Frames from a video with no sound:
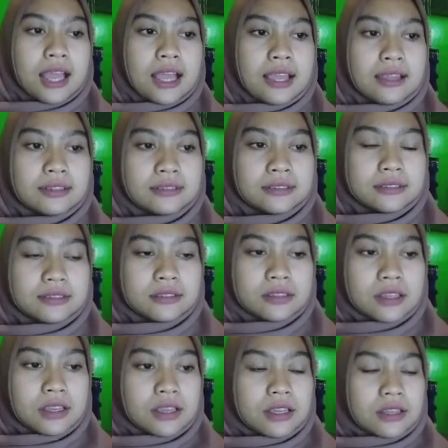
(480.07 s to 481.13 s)

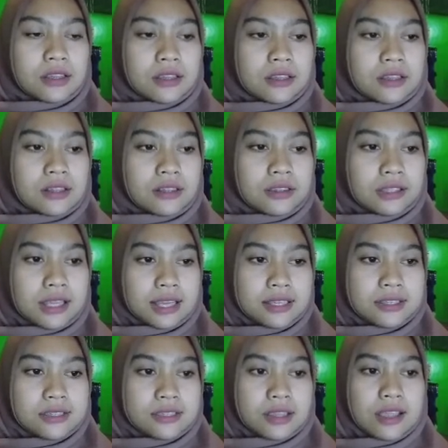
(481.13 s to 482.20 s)
And
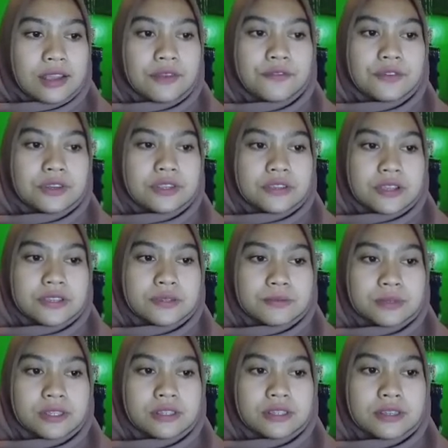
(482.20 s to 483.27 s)
last,
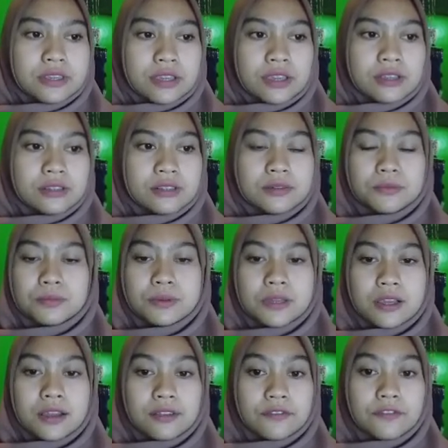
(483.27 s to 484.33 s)
advertisement cannot
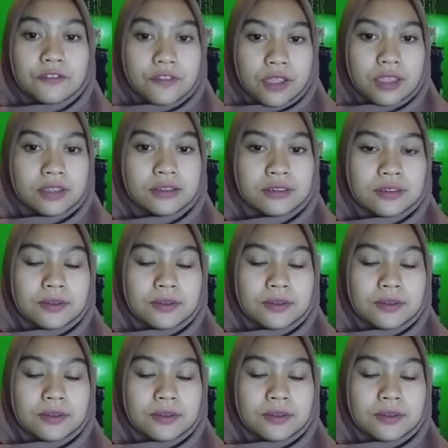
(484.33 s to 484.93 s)
be unfair.